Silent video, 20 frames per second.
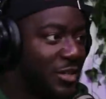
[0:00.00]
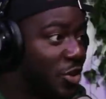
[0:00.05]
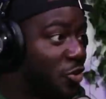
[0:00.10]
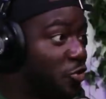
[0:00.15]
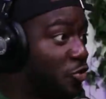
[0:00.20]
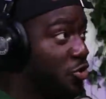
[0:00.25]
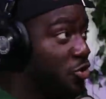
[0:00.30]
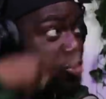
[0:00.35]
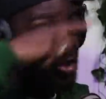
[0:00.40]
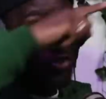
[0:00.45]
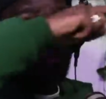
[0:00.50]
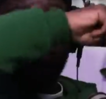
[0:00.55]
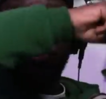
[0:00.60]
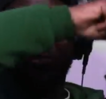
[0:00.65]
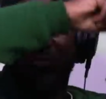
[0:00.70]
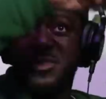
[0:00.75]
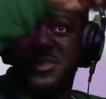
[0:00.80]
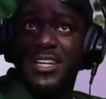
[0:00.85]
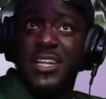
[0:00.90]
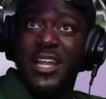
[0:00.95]
Across the
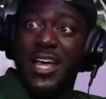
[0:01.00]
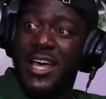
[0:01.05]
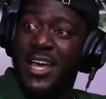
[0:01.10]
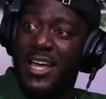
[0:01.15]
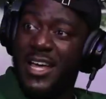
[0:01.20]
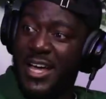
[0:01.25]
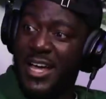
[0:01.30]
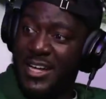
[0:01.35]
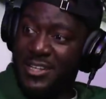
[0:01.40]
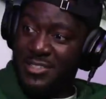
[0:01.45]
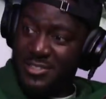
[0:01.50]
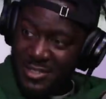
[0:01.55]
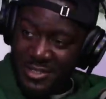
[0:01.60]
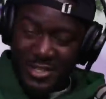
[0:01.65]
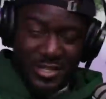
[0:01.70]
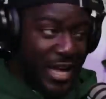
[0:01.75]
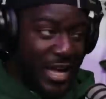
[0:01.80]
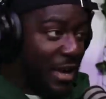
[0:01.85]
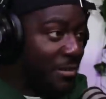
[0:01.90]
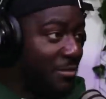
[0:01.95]
room in the air and
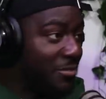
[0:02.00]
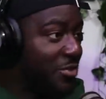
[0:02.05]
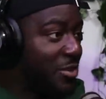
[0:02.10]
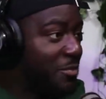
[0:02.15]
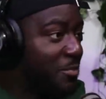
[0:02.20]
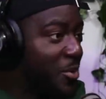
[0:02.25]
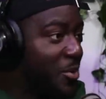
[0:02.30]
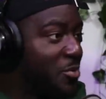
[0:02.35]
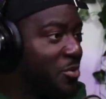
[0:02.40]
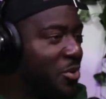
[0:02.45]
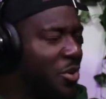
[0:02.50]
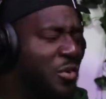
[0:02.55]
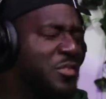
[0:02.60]
aim for the bowl.